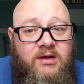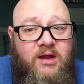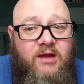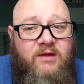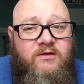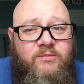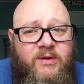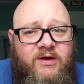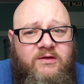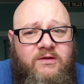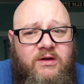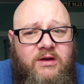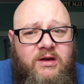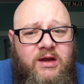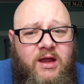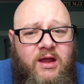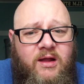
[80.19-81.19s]

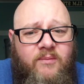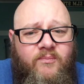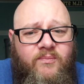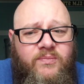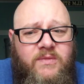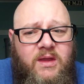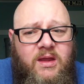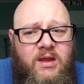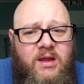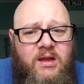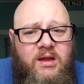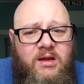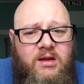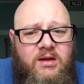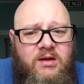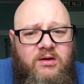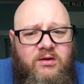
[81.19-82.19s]
Especially
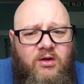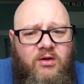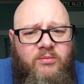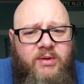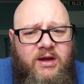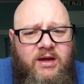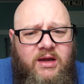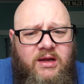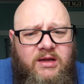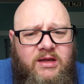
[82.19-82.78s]
nobody